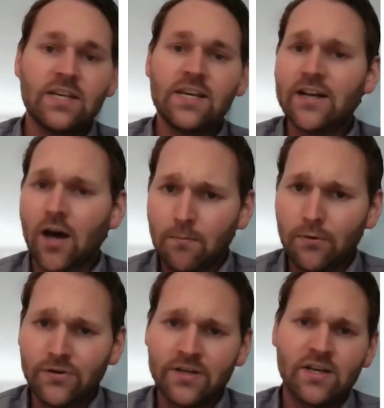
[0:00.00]
In
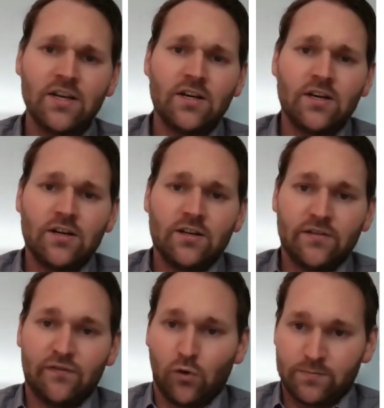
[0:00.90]
Ambon, the
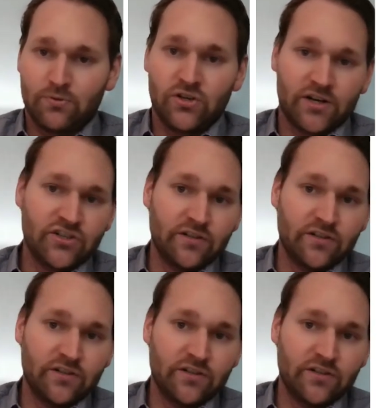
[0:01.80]
forced production